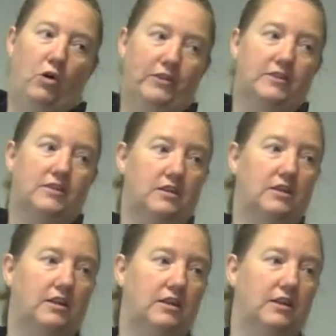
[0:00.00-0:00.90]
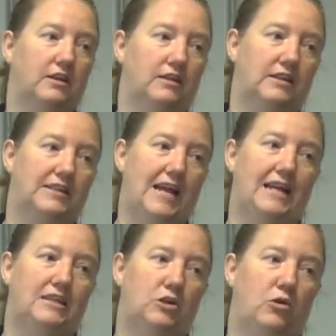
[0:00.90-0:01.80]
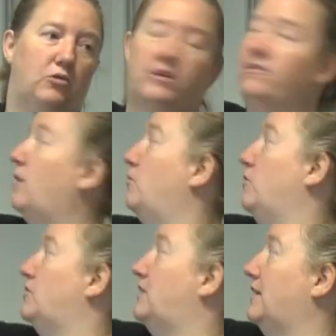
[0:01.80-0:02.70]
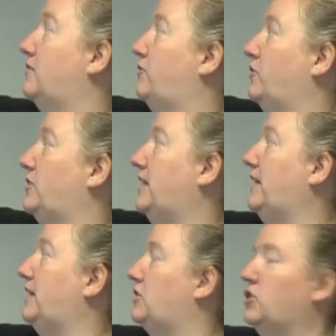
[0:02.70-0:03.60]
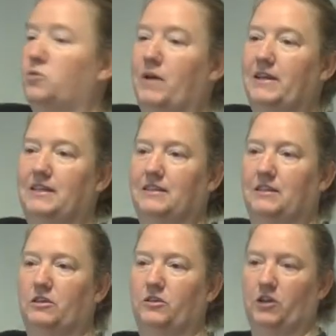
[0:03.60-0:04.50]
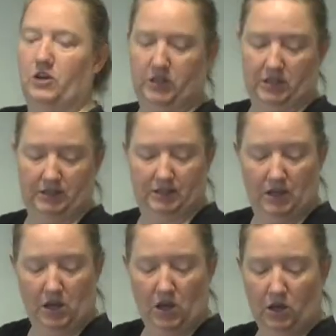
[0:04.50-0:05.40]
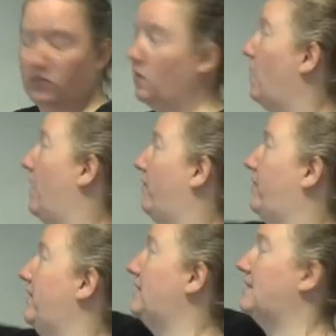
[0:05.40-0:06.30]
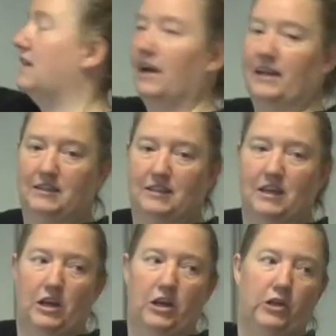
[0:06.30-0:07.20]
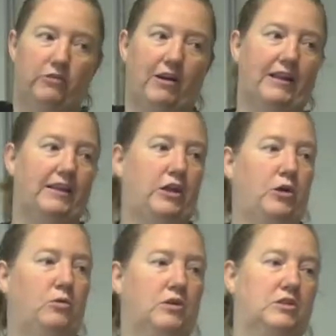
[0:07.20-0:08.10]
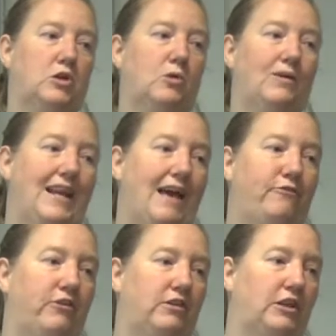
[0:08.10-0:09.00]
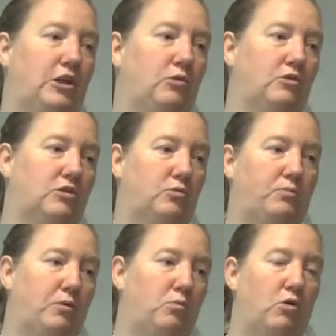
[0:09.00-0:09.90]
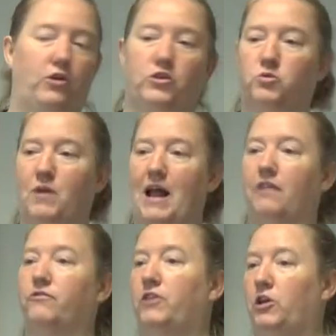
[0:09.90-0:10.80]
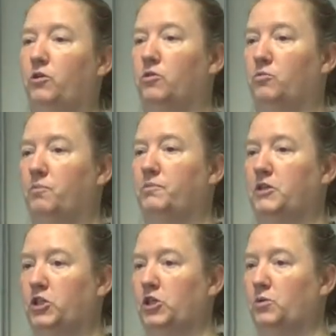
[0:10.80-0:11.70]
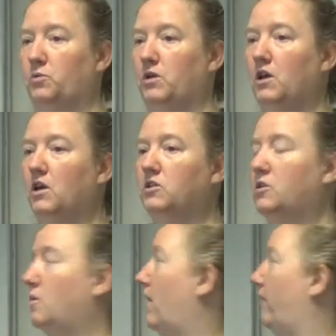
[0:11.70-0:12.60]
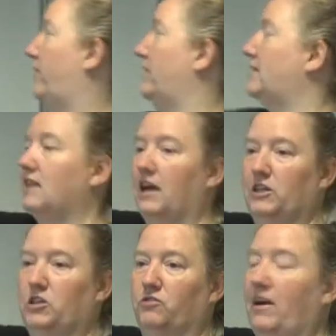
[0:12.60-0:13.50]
once. The 10s you only write once. That's your teens, your 20s, and your 30s. So on this side, you write the units. So 11, the units would be 1. 12, the unit would be 2. So on this side, you